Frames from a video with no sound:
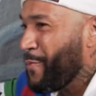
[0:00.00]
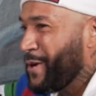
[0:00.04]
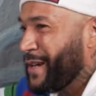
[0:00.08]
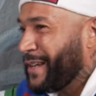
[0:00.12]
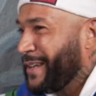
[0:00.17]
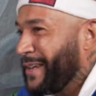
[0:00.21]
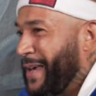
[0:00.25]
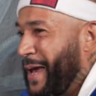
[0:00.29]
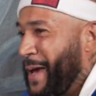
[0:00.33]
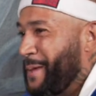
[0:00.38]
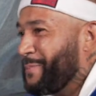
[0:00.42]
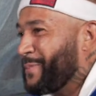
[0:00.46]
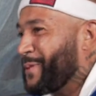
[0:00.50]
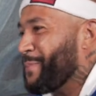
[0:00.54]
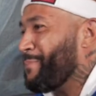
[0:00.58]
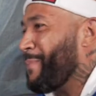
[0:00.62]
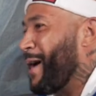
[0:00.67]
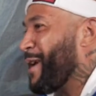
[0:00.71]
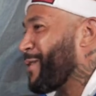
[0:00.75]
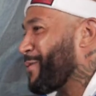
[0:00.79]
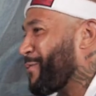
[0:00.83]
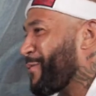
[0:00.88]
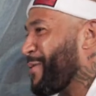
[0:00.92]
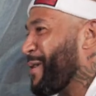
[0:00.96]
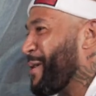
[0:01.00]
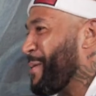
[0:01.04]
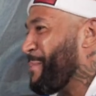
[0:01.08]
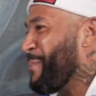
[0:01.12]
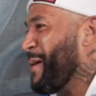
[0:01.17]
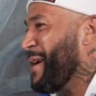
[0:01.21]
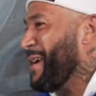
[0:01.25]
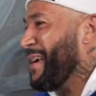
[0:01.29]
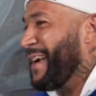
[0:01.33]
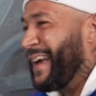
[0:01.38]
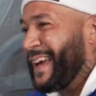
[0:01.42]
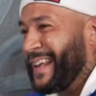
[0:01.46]
would have came to my
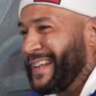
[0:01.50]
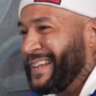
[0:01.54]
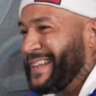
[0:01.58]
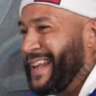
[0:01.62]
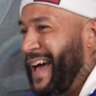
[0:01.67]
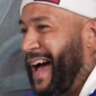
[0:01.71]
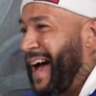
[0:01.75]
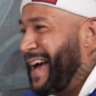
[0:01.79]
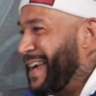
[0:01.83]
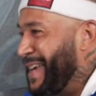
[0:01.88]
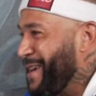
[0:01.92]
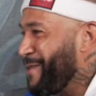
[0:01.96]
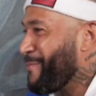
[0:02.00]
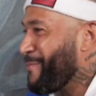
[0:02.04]
crib and not